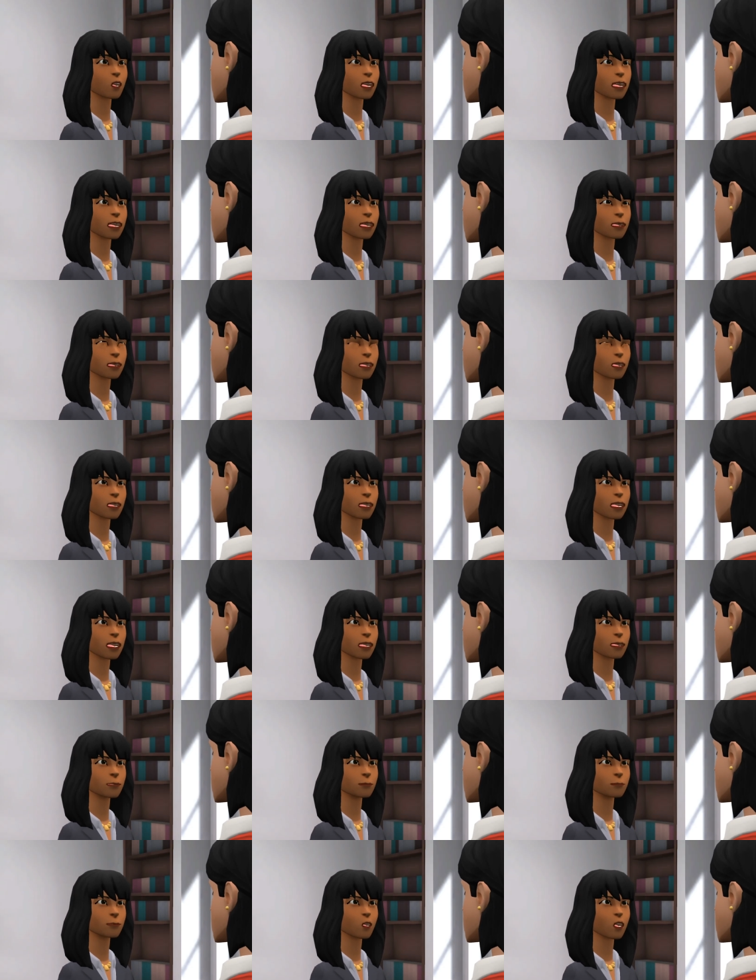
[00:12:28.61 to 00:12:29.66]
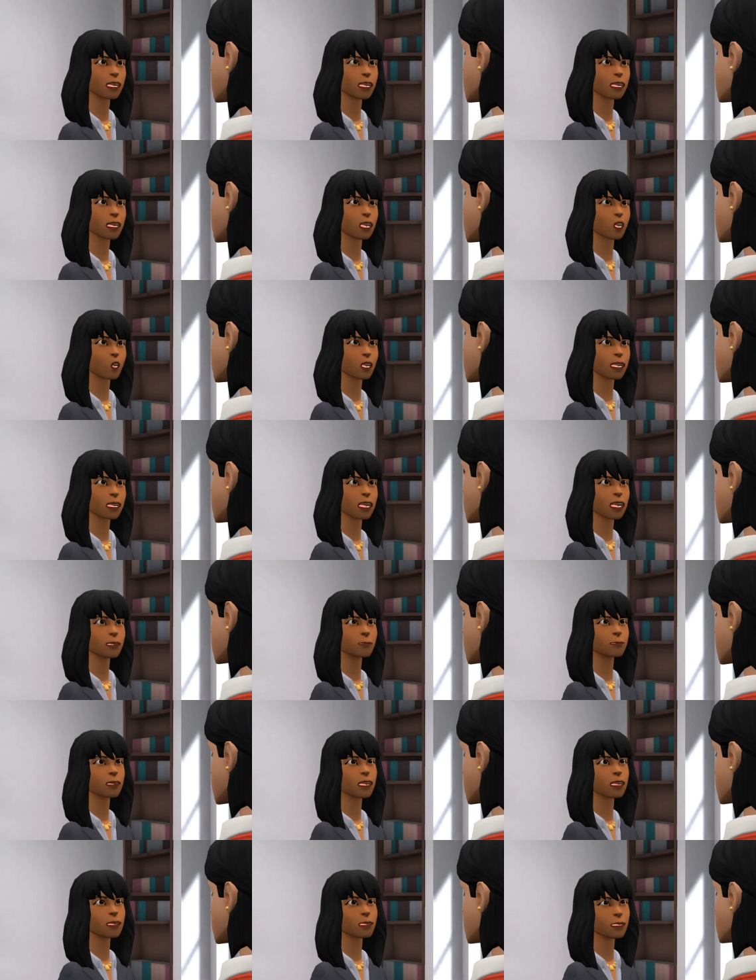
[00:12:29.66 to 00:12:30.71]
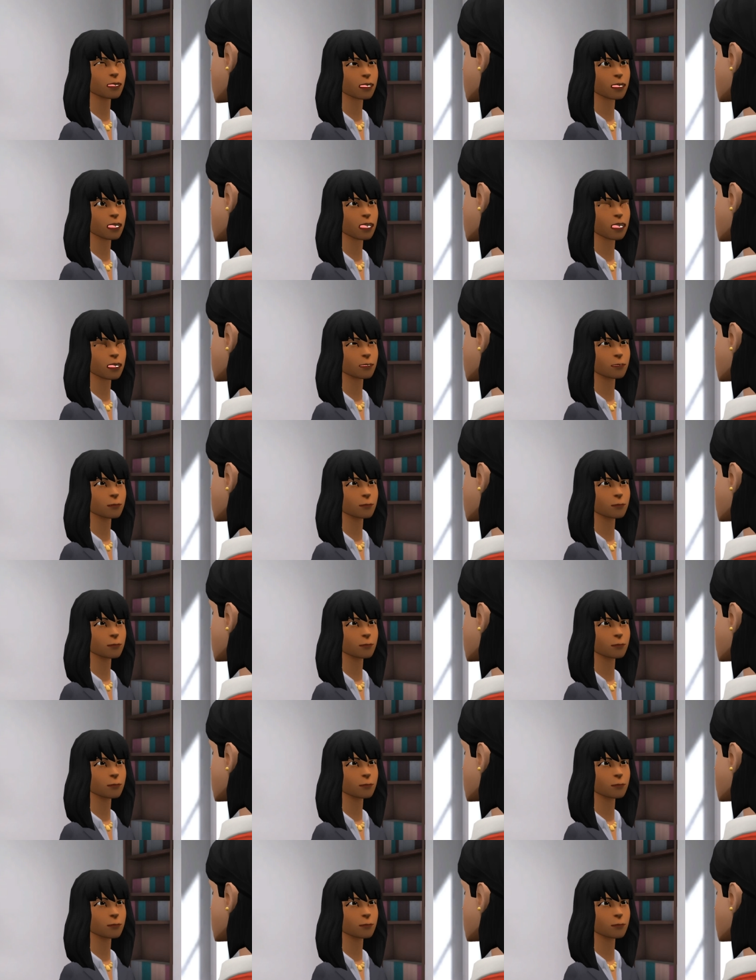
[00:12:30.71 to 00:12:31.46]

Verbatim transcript: you yesterday, where are we in the pay cycle?